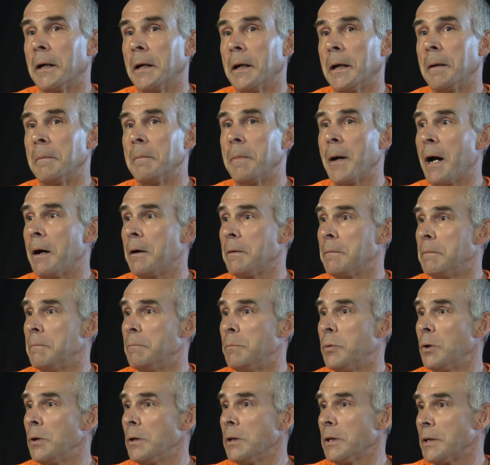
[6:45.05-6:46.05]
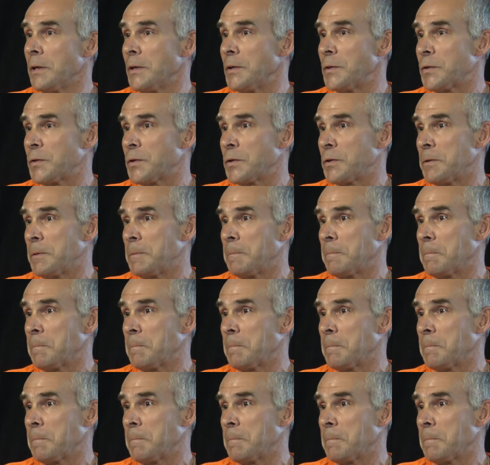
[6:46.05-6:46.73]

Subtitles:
about bullies